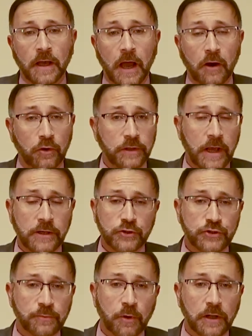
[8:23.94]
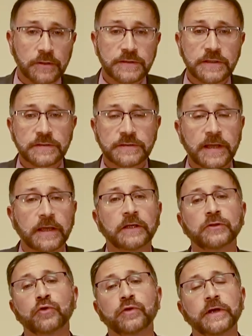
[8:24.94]
Our energy policies take
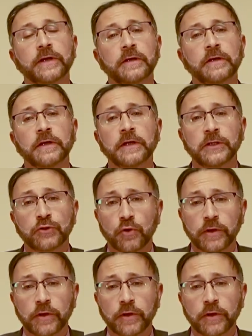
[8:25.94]
into